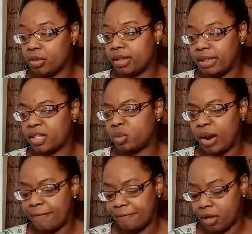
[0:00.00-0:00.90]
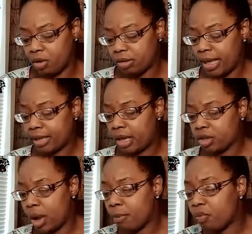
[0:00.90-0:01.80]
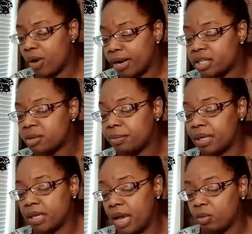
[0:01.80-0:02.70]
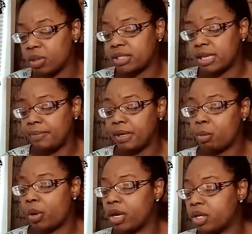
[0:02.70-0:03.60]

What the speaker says: That's what I feel like. I'm ready to be done with something. I'm ready to